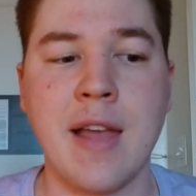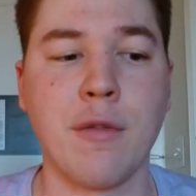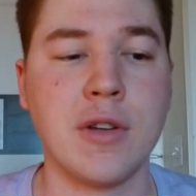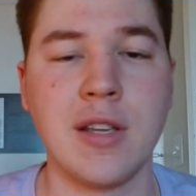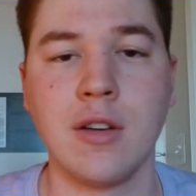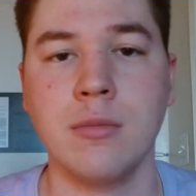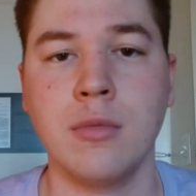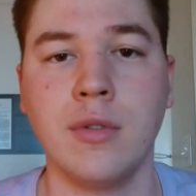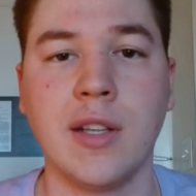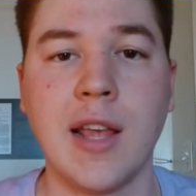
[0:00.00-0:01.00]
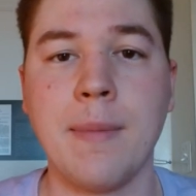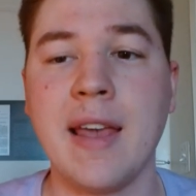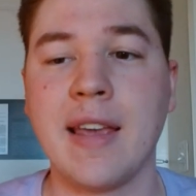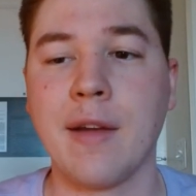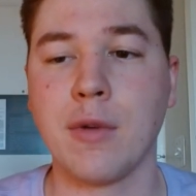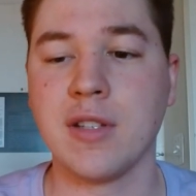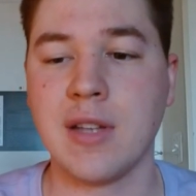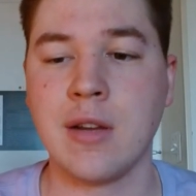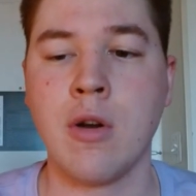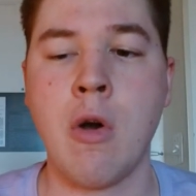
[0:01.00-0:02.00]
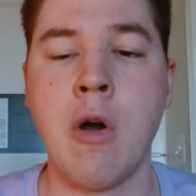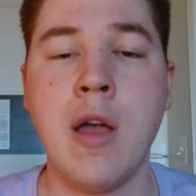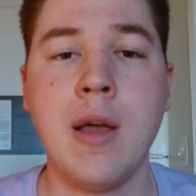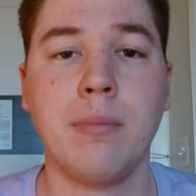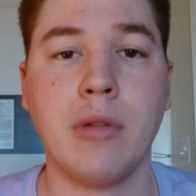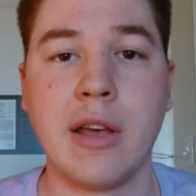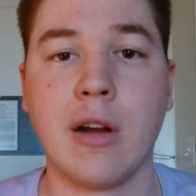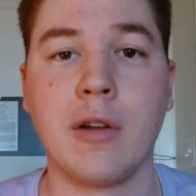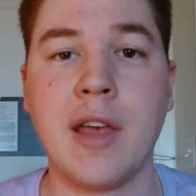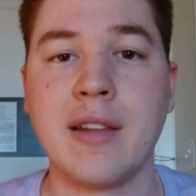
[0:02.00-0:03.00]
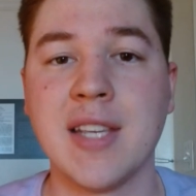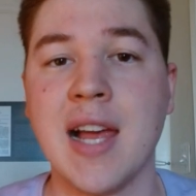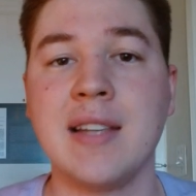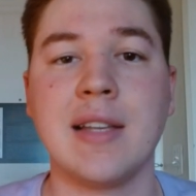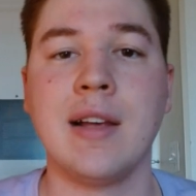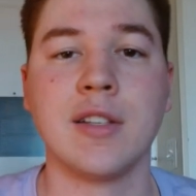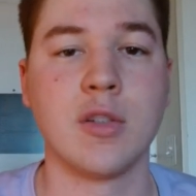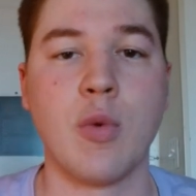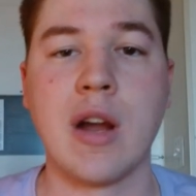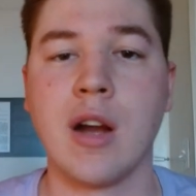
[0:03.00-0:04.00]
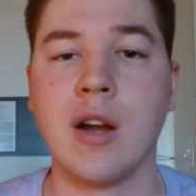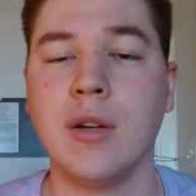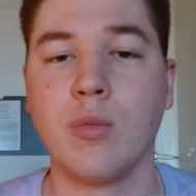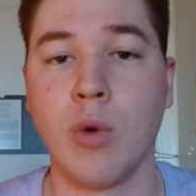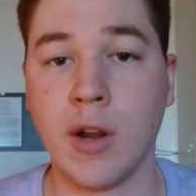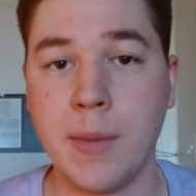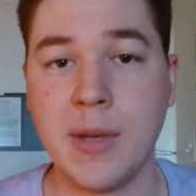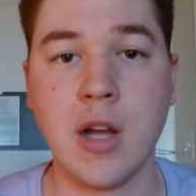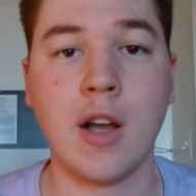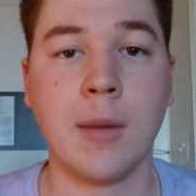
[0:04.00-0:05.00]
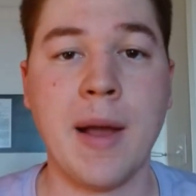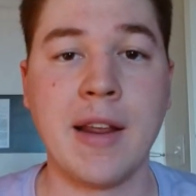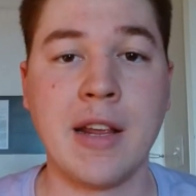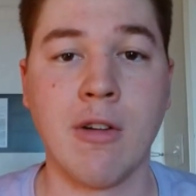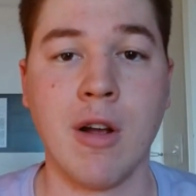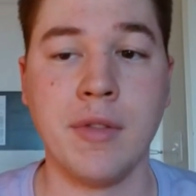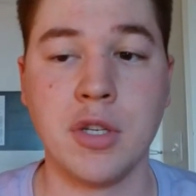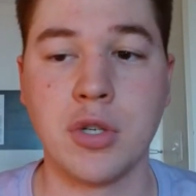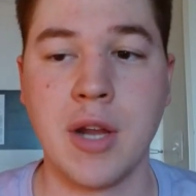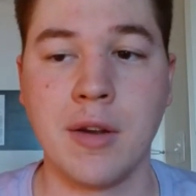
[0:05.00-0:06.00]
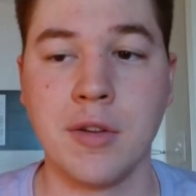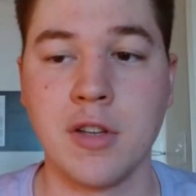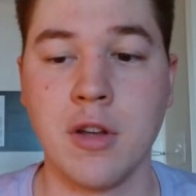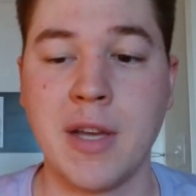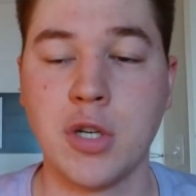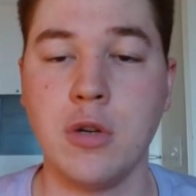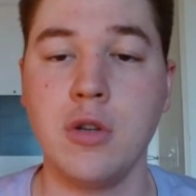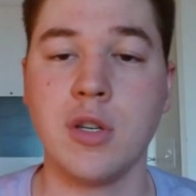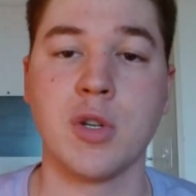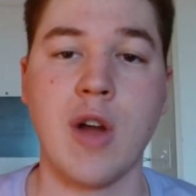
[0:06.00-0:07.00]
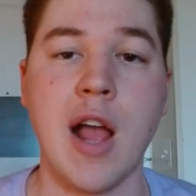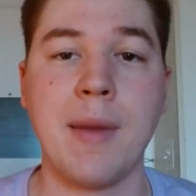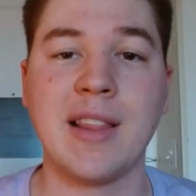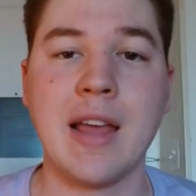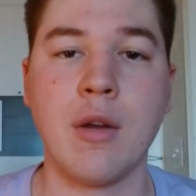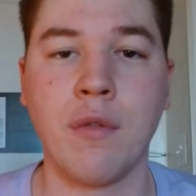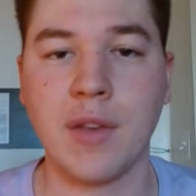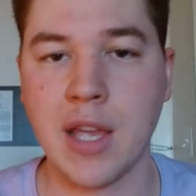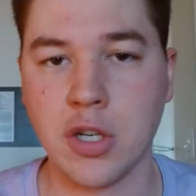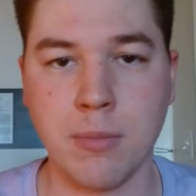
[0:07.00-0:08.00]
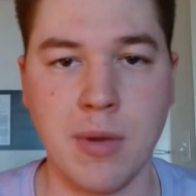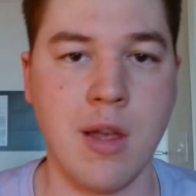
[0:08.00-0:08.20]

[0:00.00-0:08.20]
Every single move that they make, every single player that signs elsewhere, we're going to be talking about it here on this channel. So make sure you subscribe, hit that notification